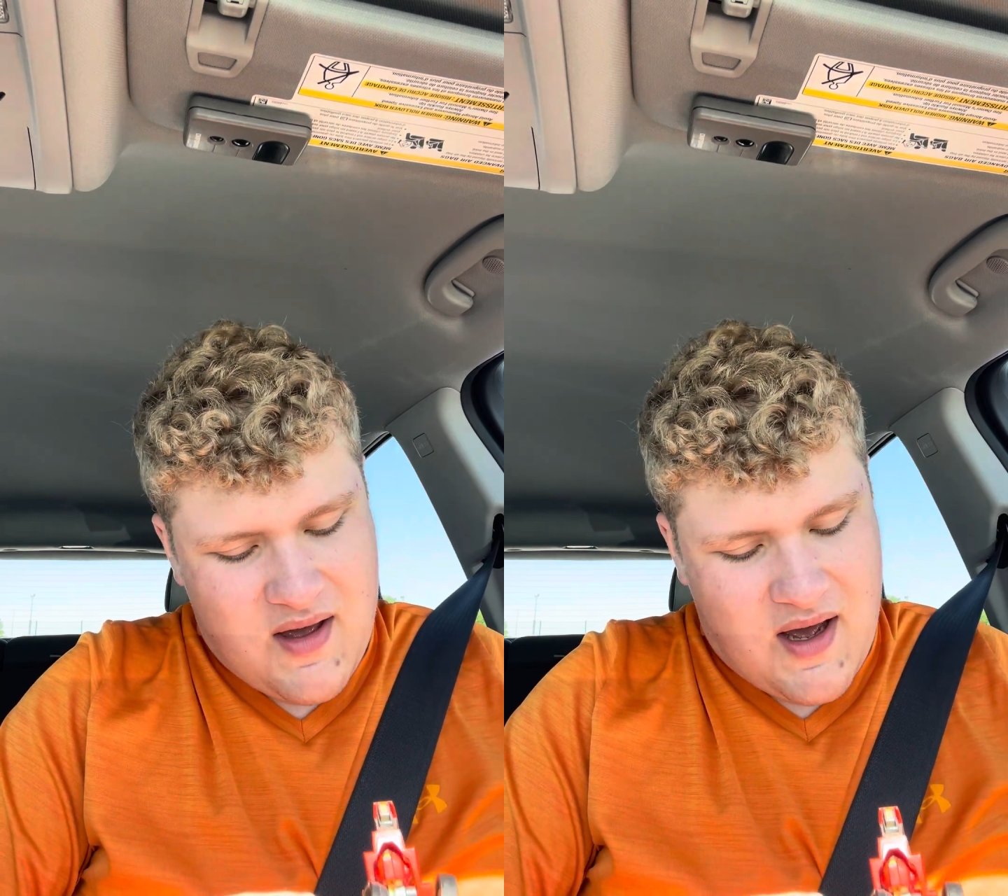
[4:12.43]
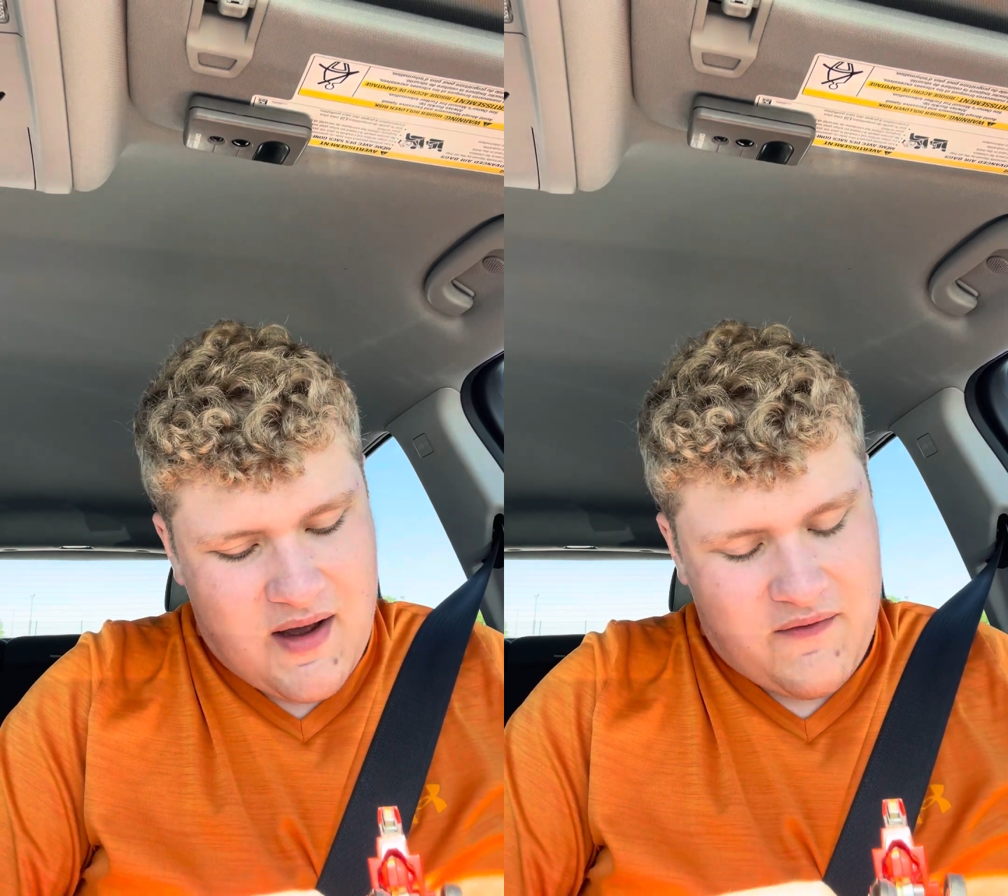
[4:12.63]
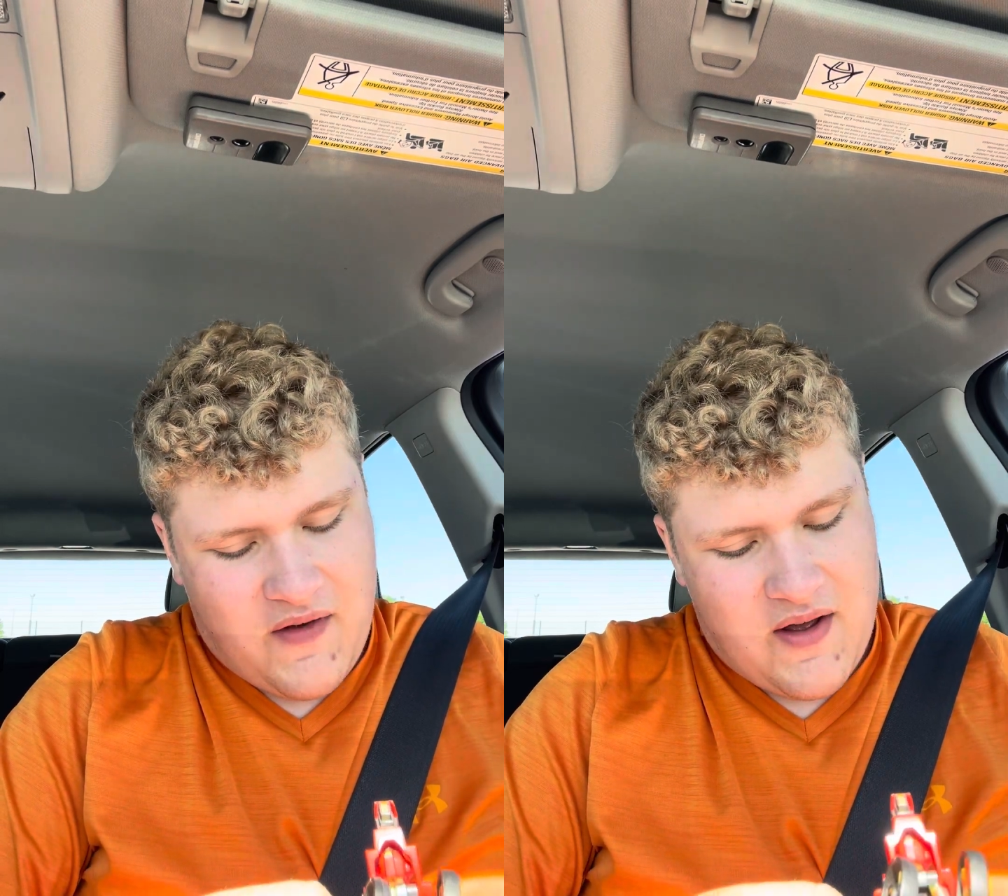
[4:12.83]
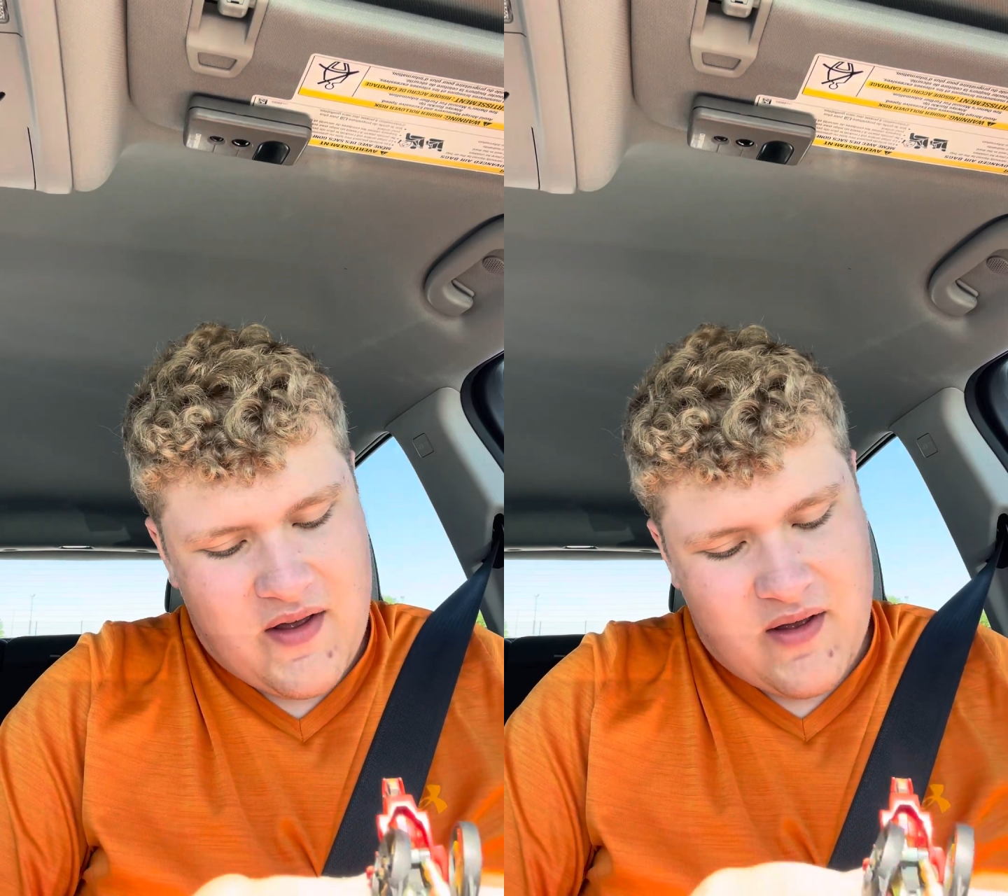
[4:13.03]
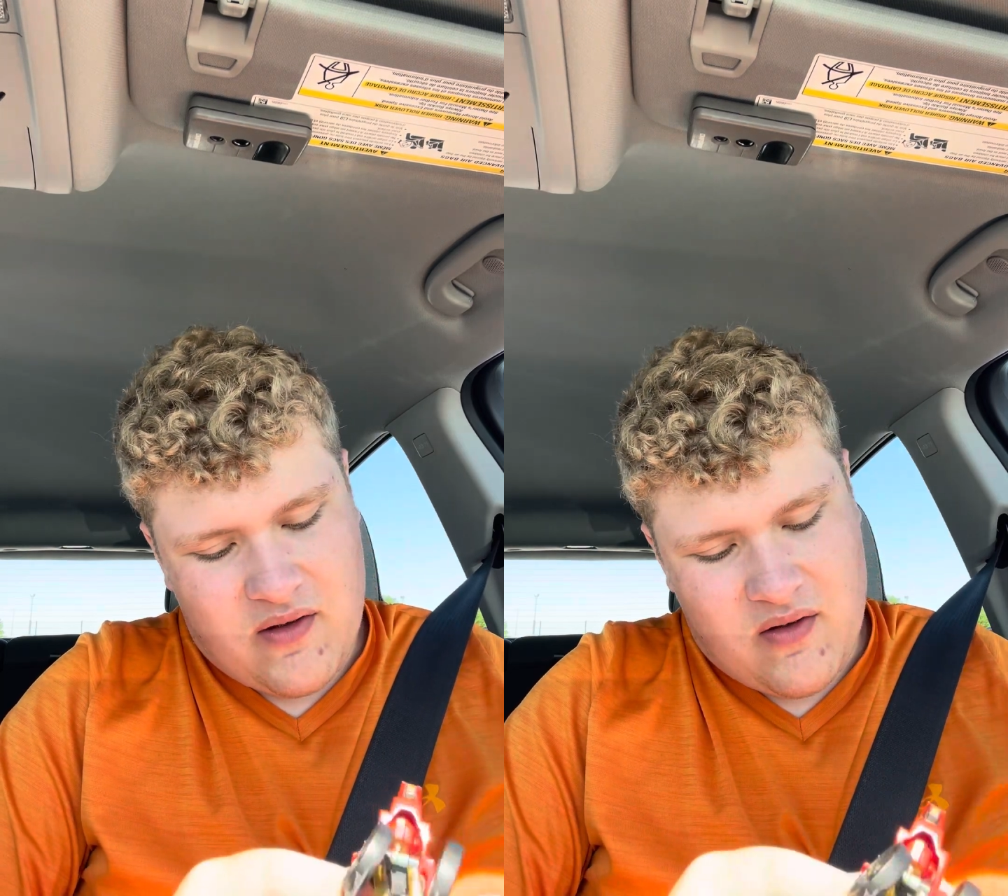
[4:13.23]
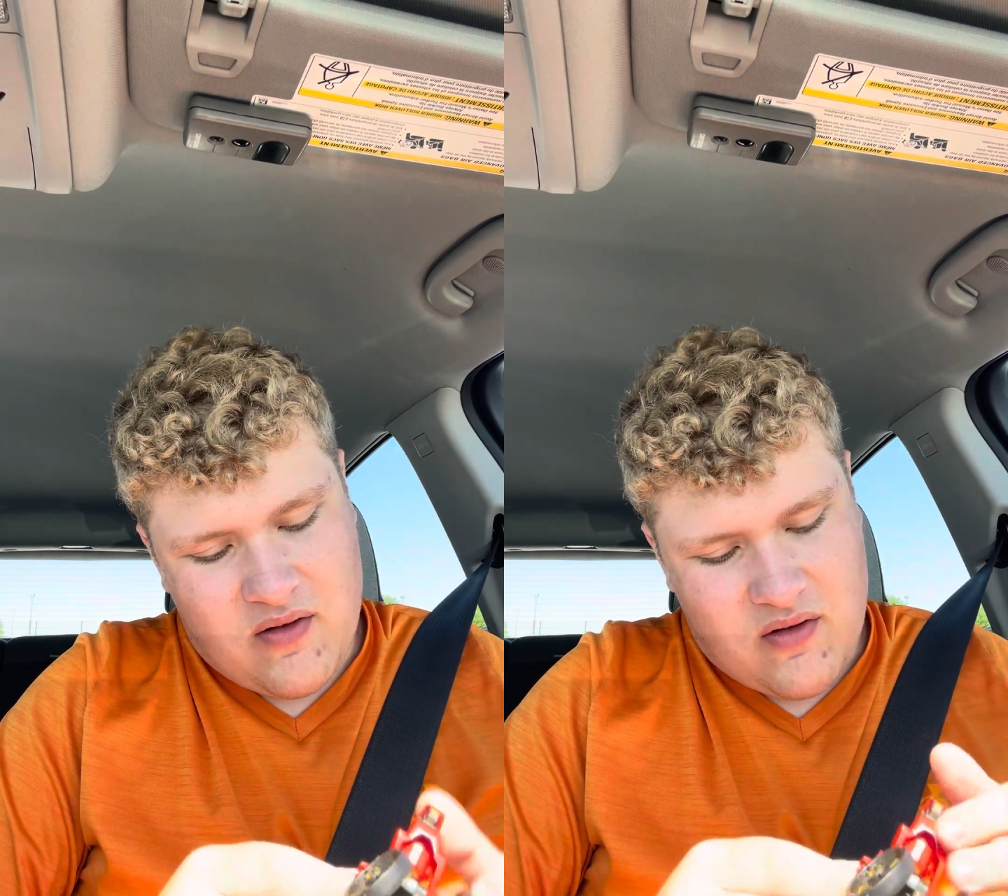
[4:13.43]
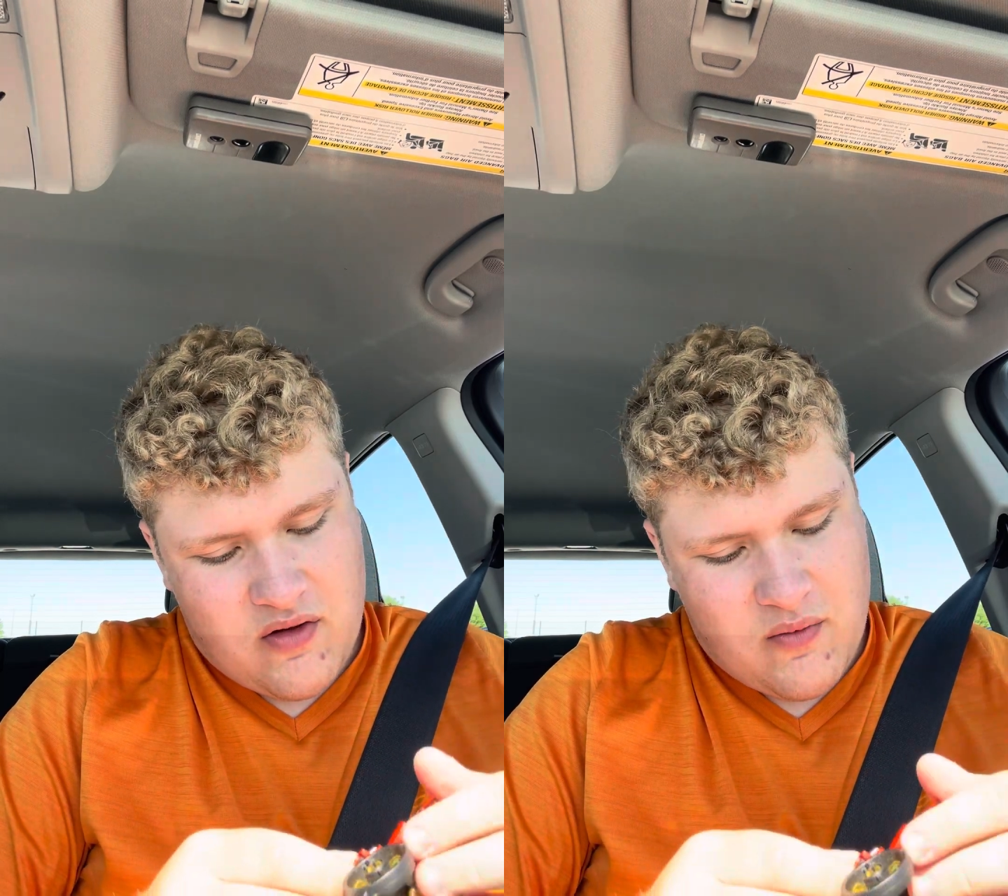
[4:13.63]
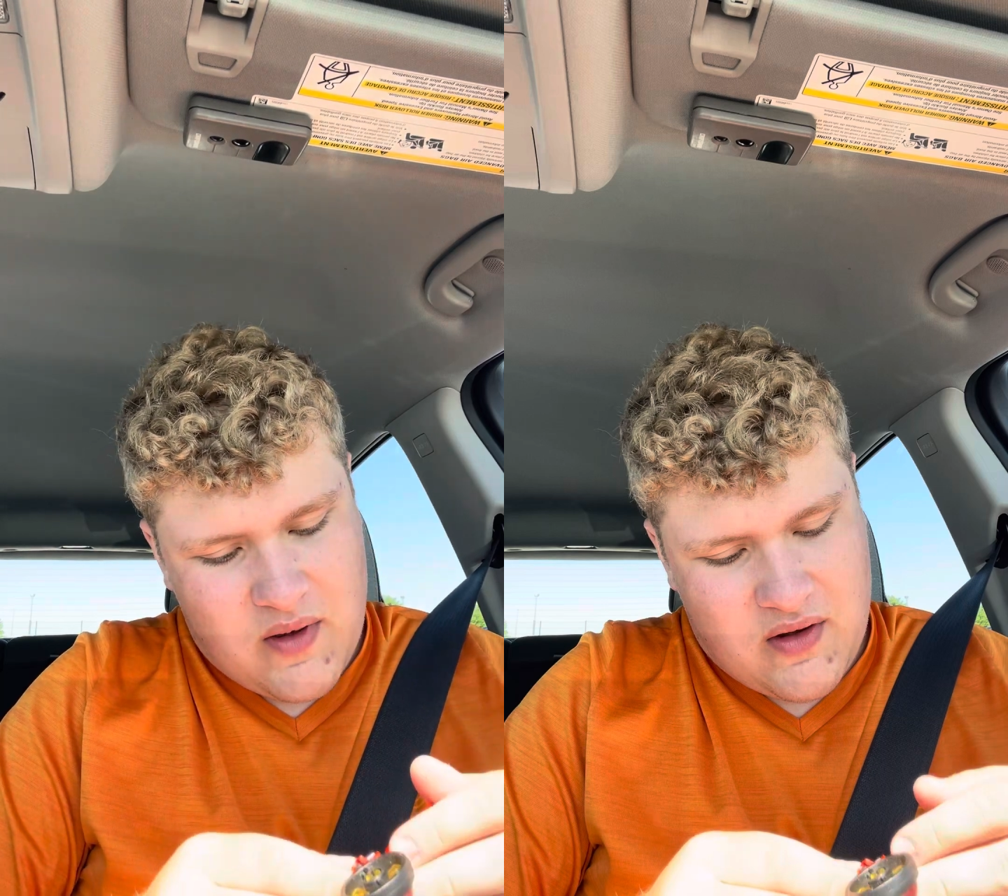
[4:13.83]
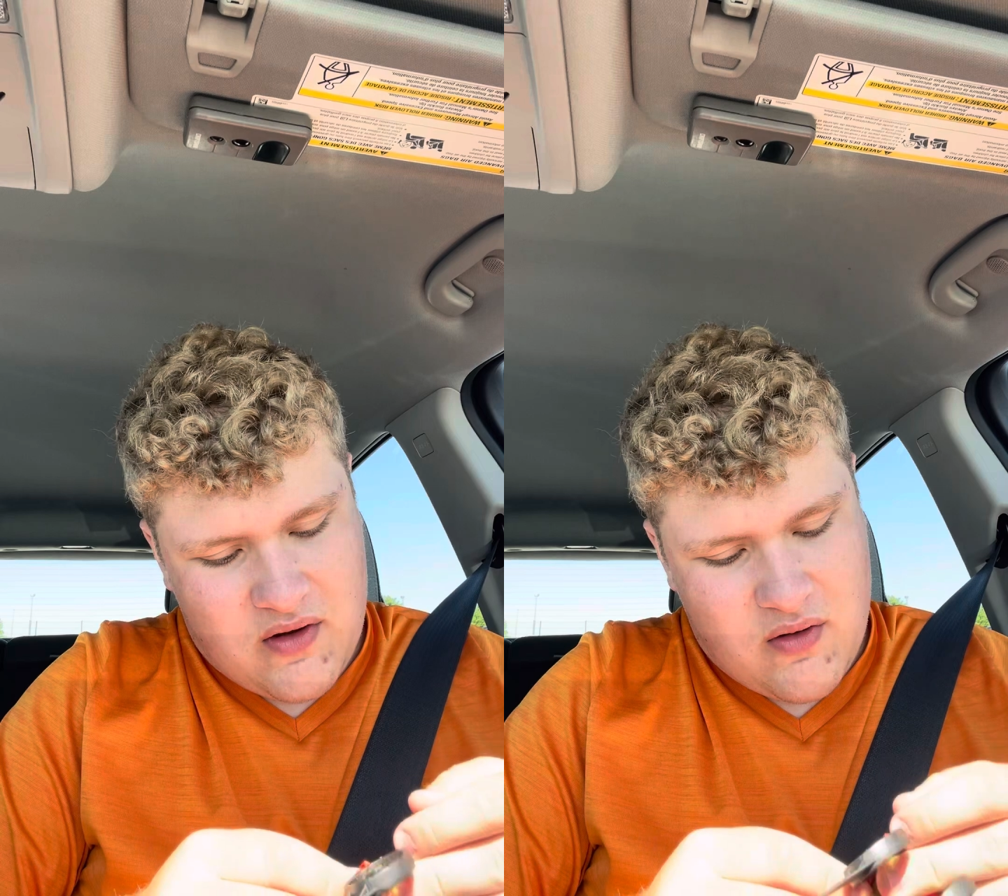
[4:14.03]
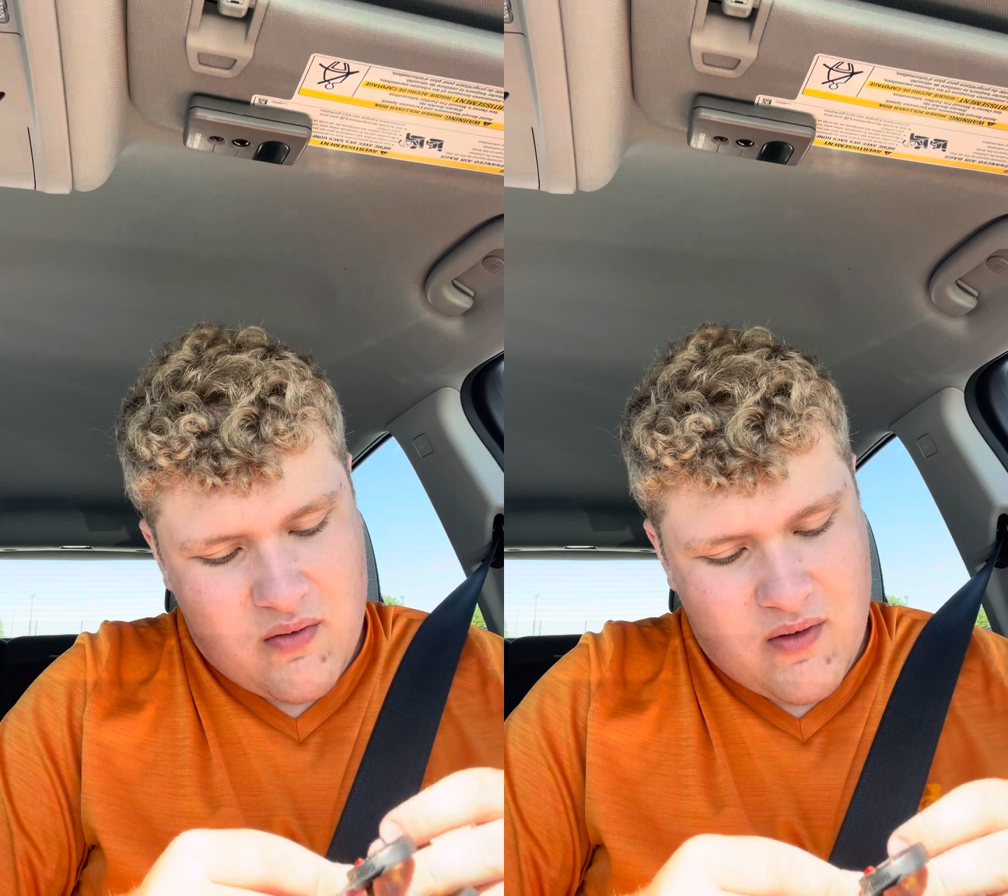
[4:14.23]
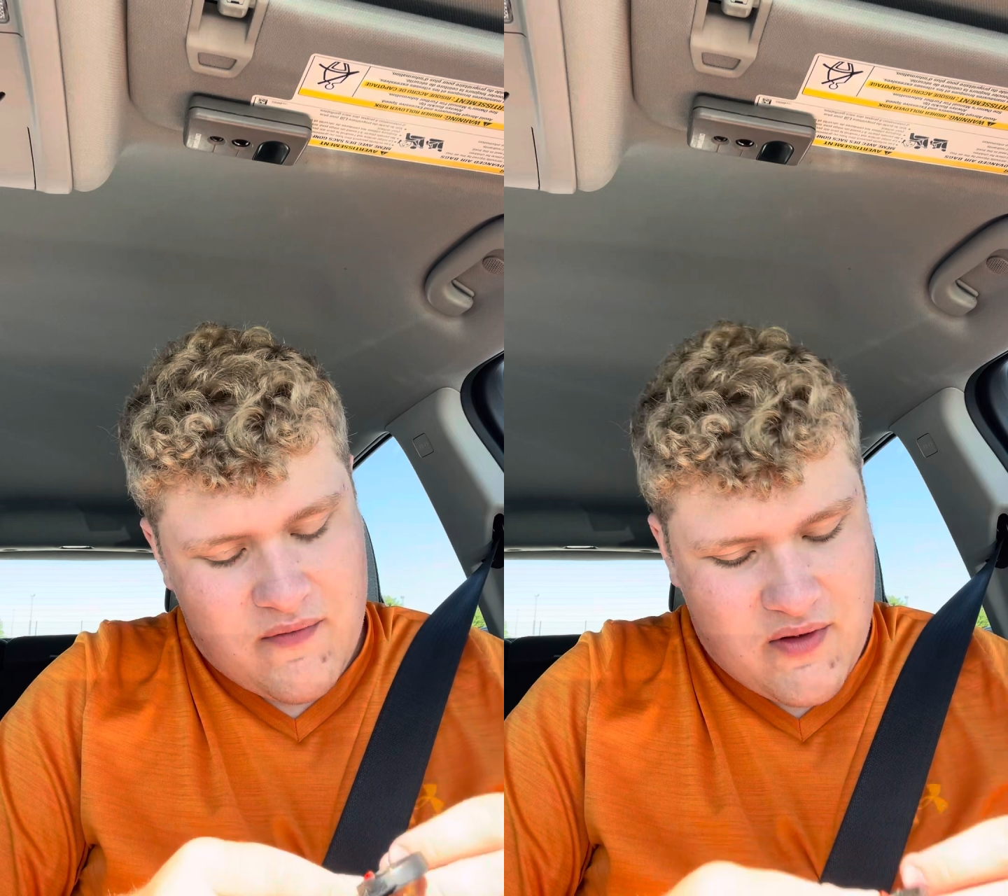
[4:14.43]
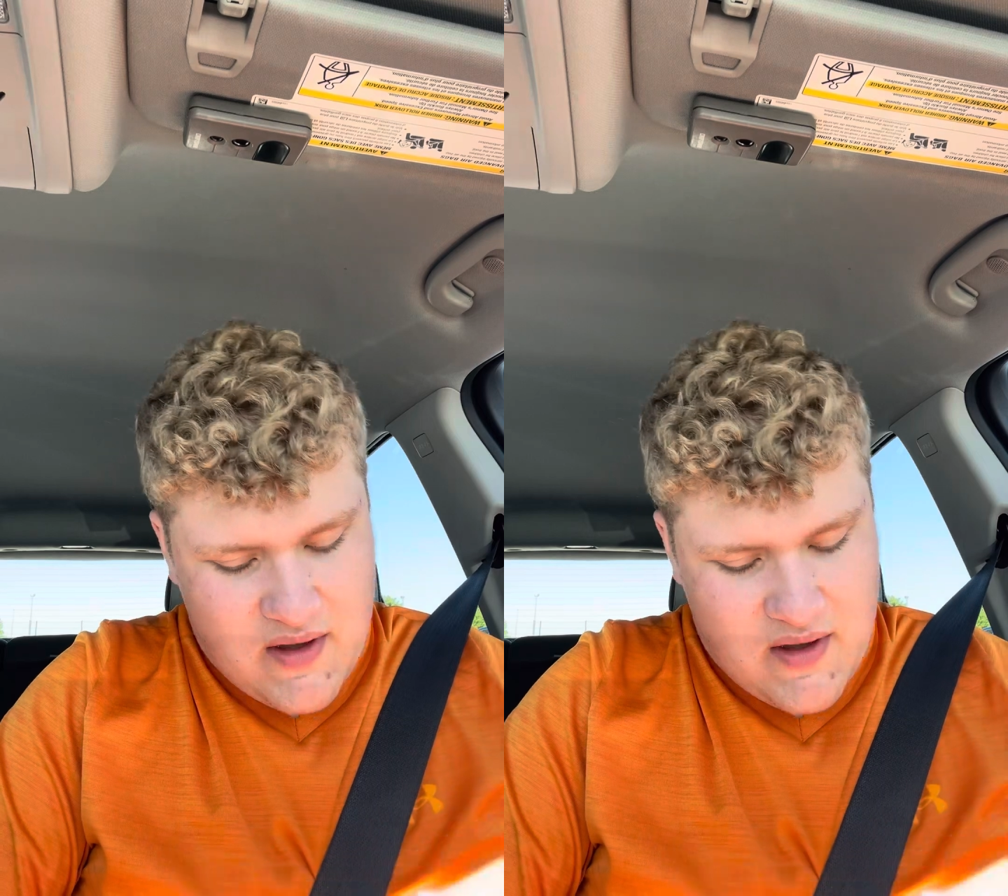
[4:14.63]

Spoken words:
I find that doing two of